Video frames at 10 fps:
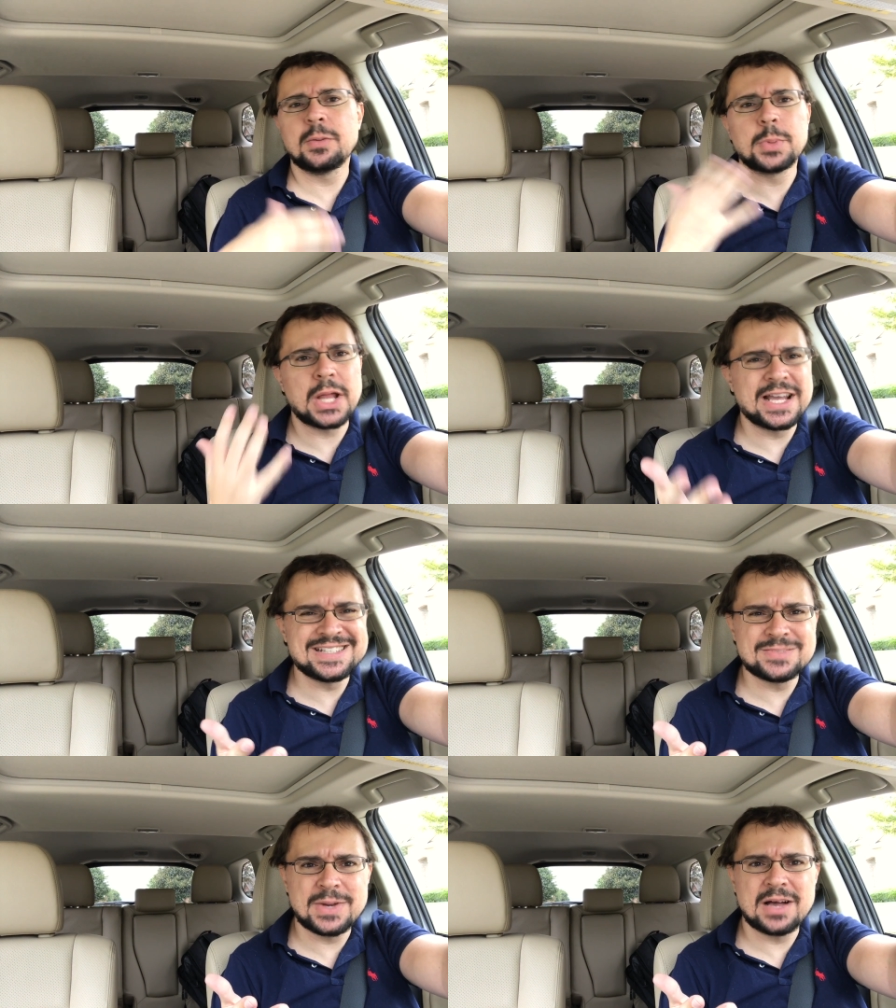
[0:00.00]

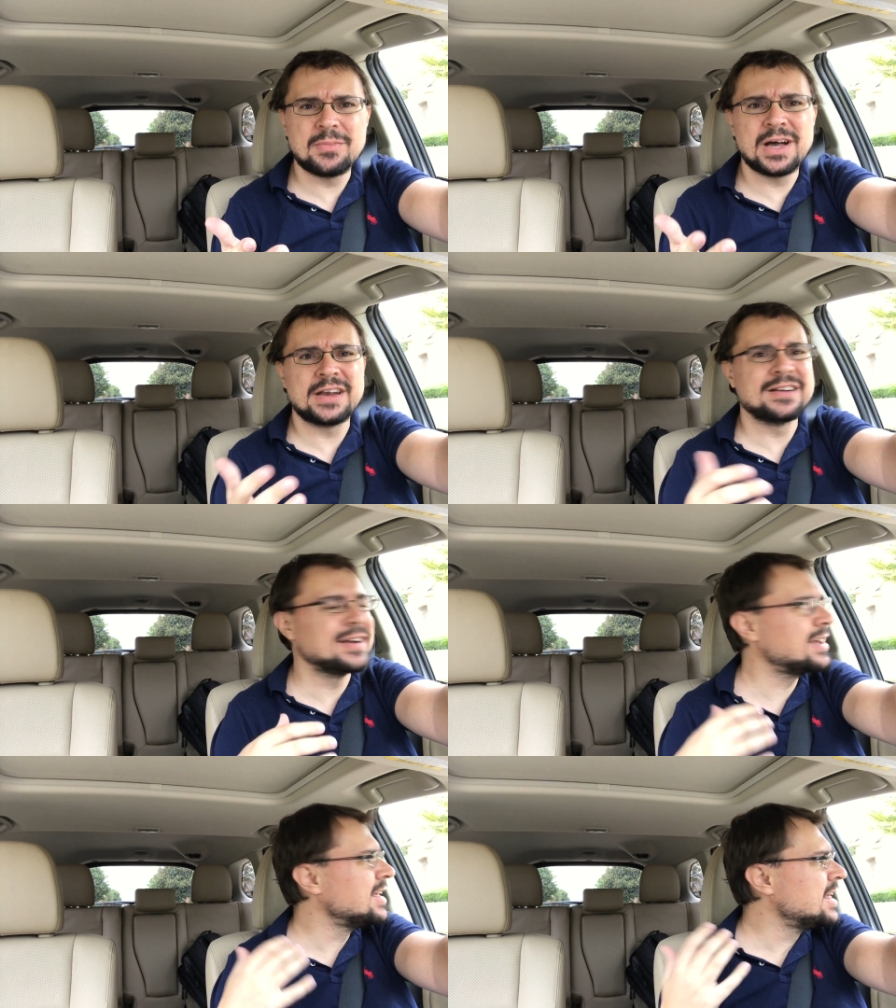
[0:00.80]
blind spot
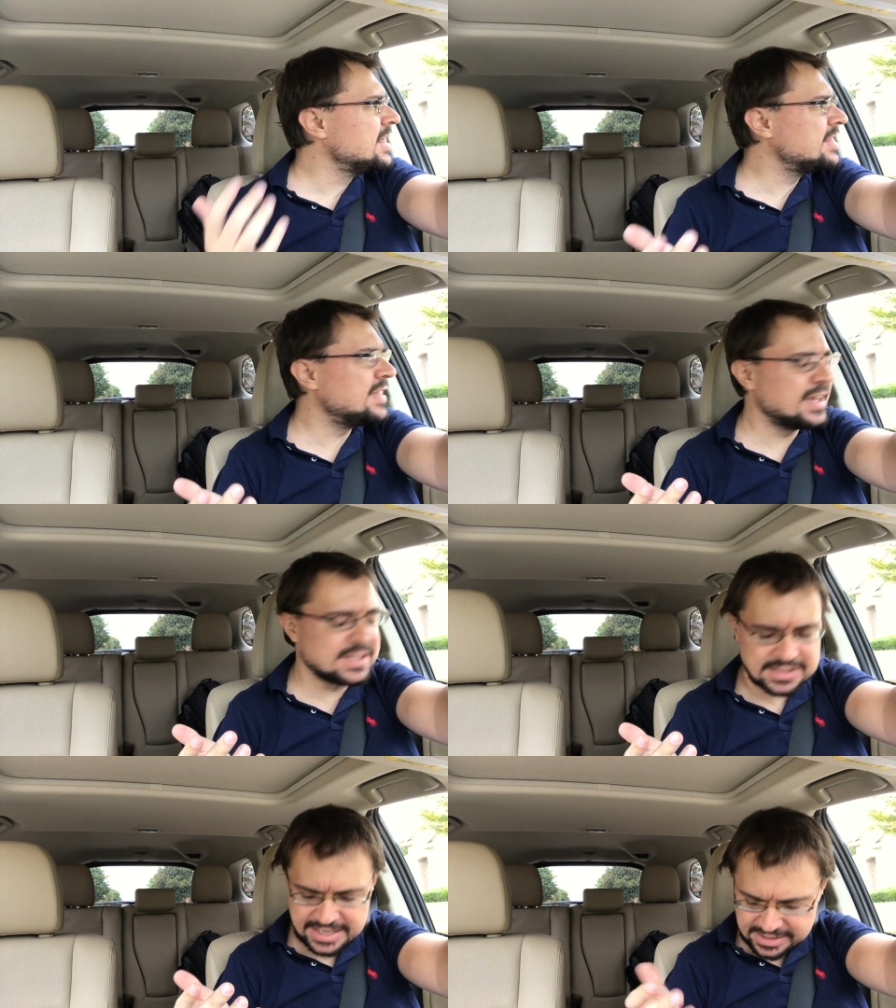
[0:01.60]
monitoring,
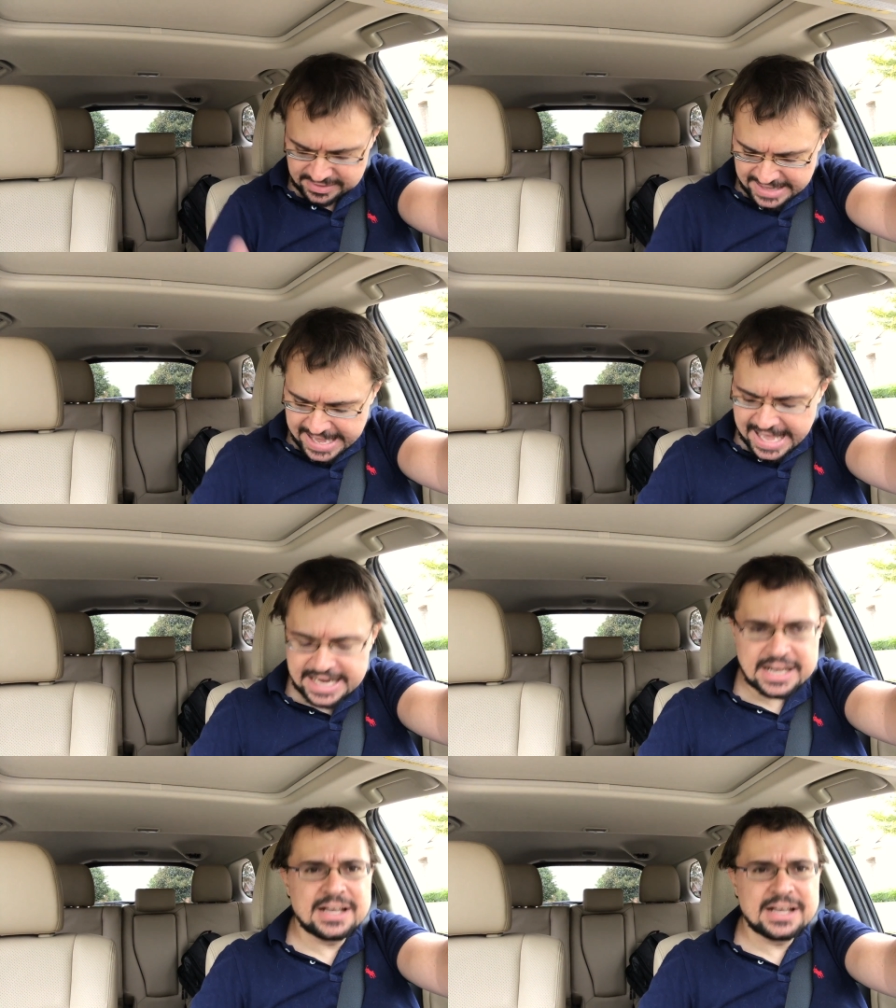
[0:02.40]
things like that.